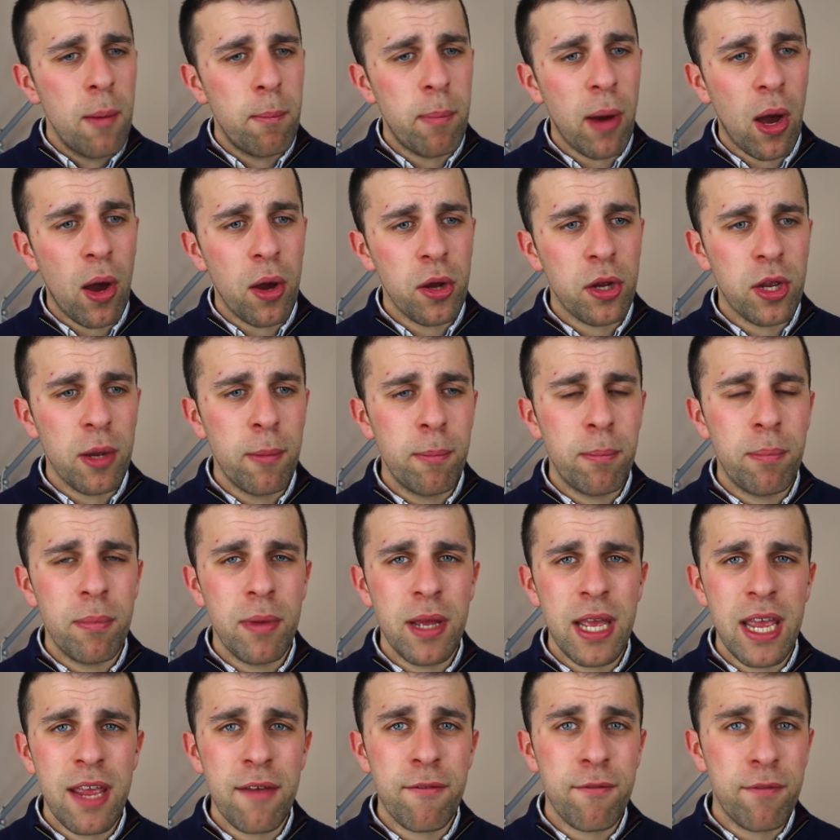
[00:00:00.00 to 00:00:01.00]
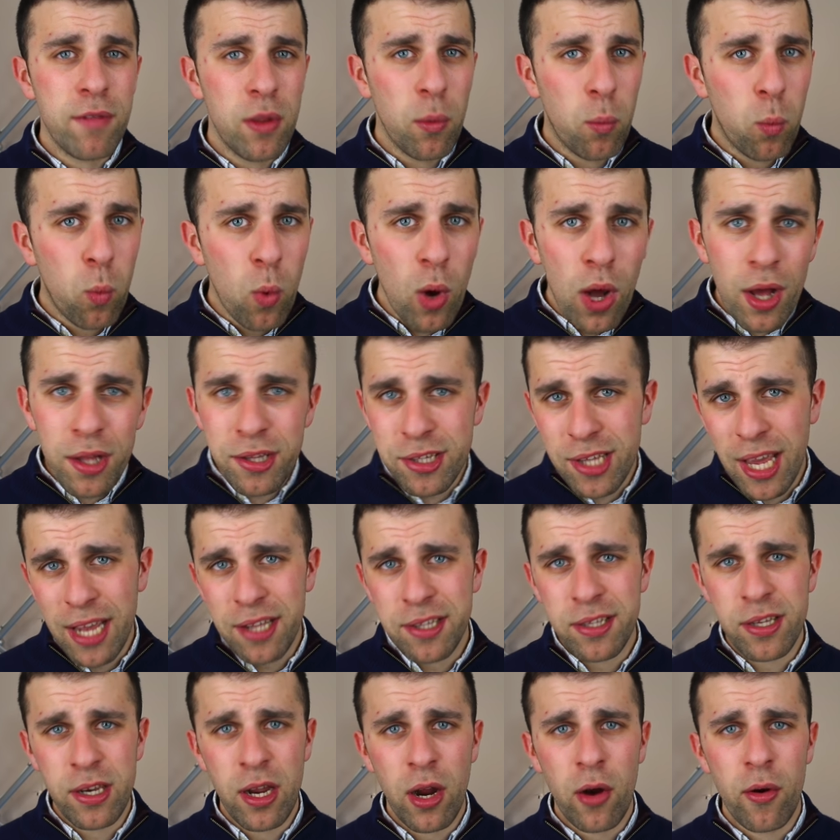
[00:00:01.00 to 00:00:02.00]
But com if the worst
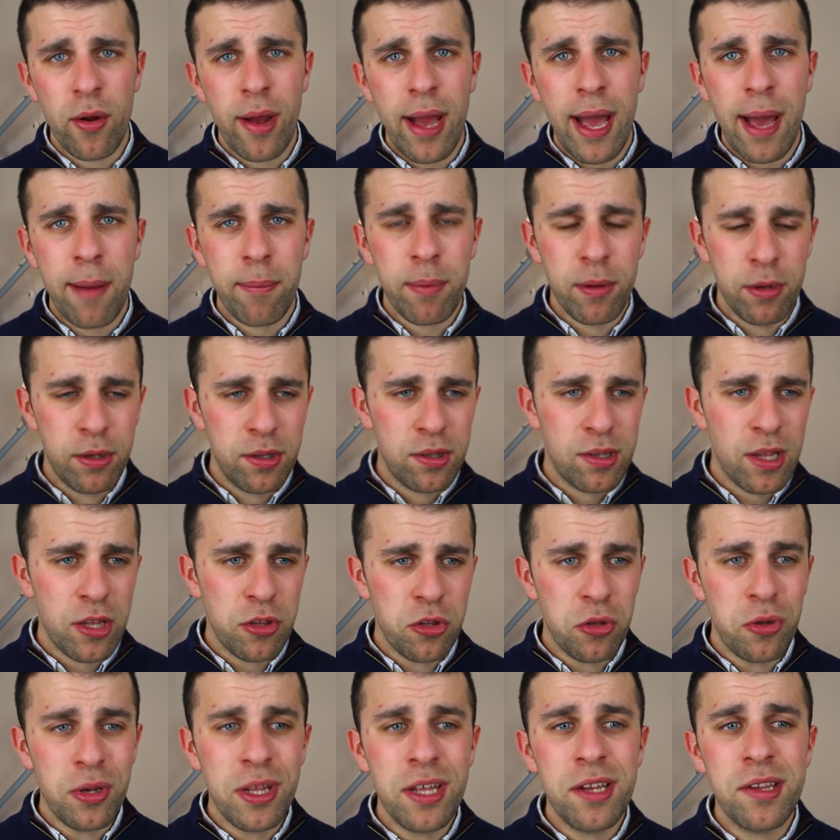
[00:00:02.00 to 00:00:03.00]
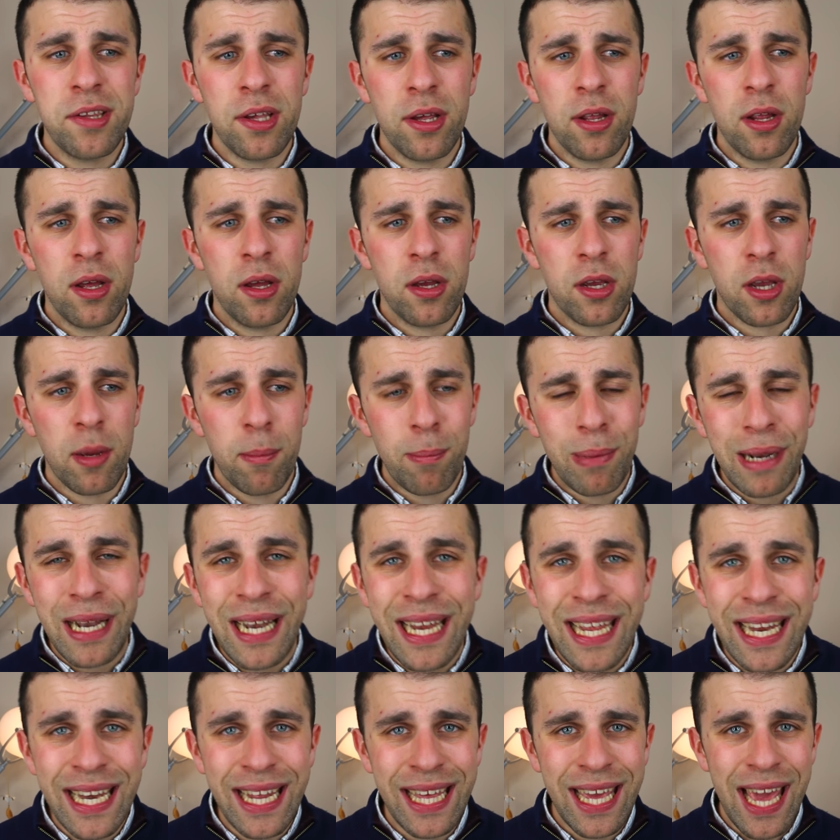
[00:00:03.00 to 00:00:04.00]
case scenario happens and you need to
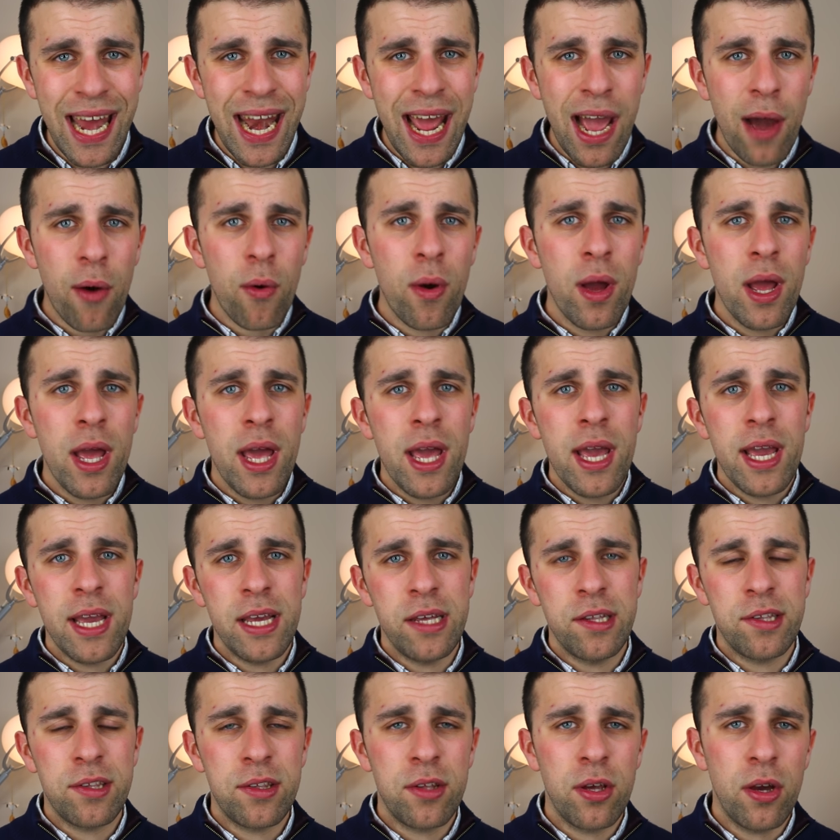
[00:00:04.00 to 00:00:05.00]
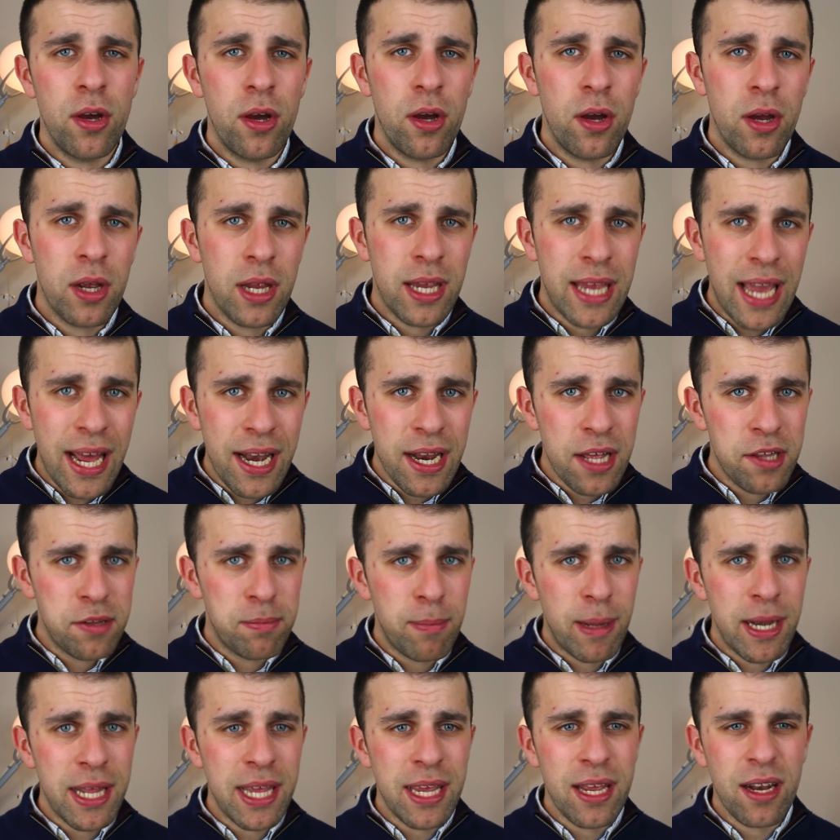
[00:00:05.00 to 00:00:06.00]
completely get out, is to get as
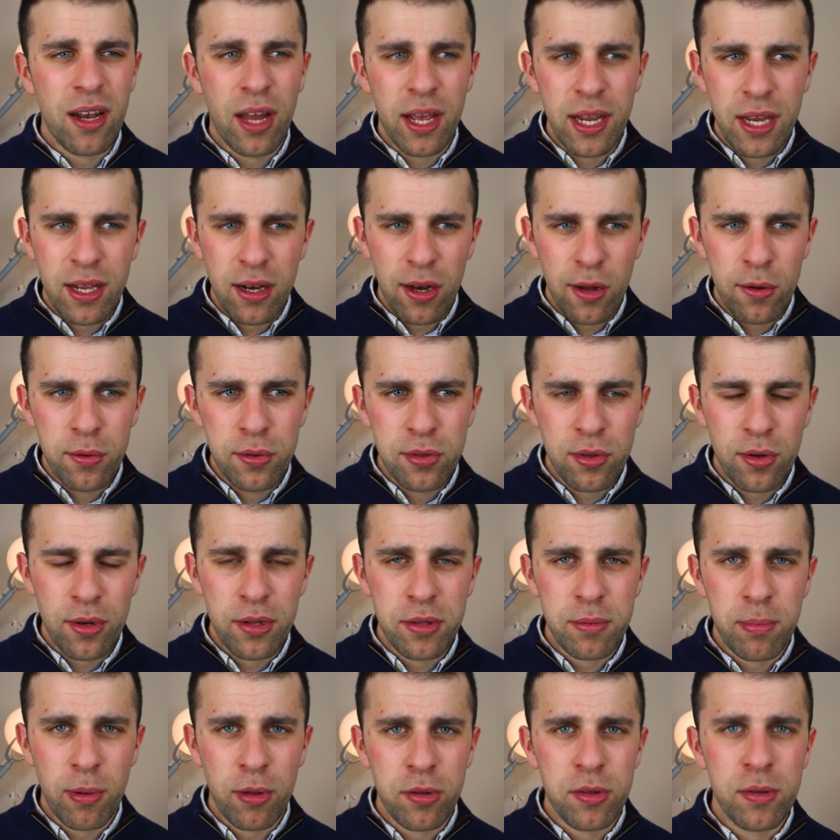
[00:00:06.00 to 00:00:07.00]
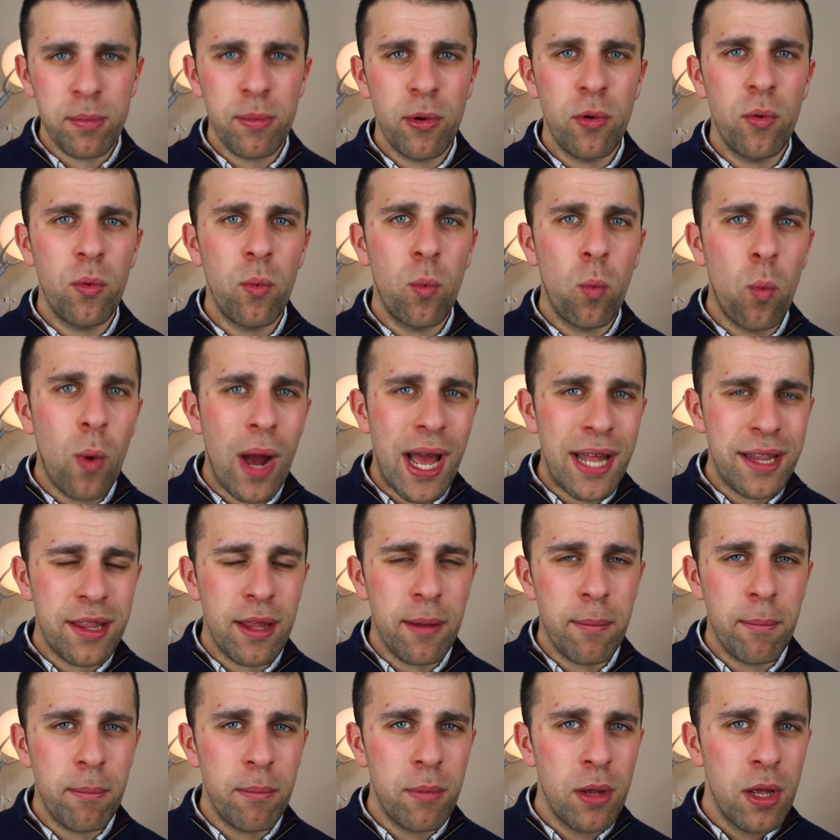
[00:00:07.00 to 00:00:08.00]
many like clothes on as possible, wet
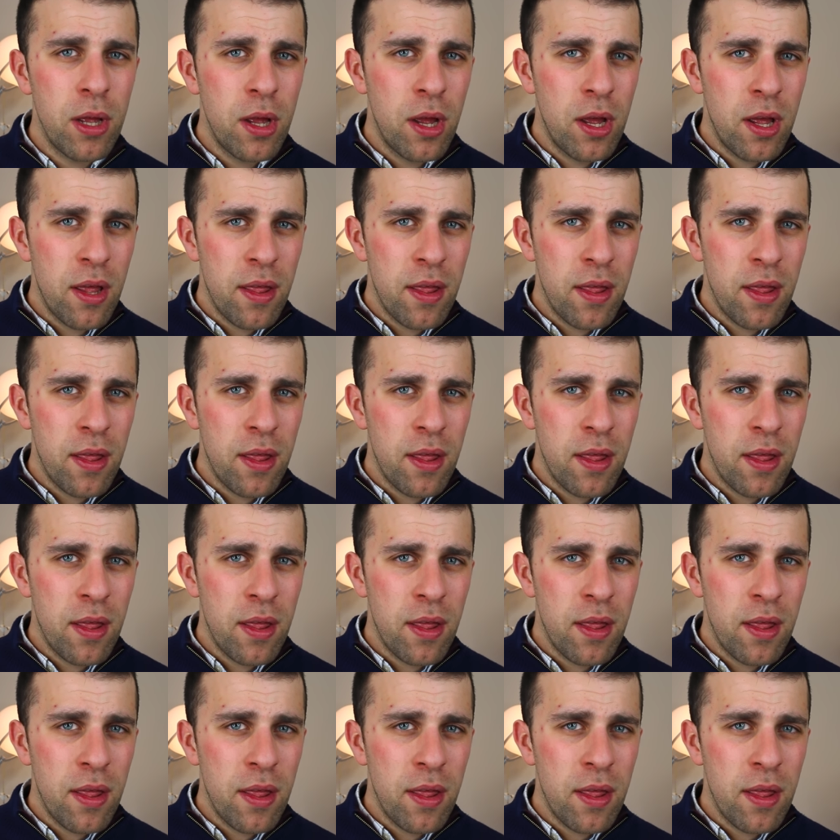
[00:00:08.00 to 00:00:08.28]
them